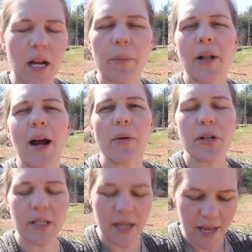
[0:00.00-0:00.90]
a couple
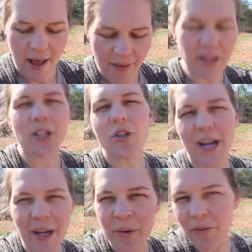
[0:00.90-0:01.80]
hours, and then you
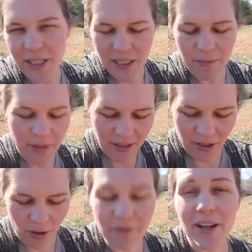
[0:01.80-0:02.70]
drain them and rinse them, and
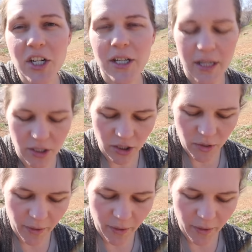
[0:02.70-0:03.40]
you know, eventually they start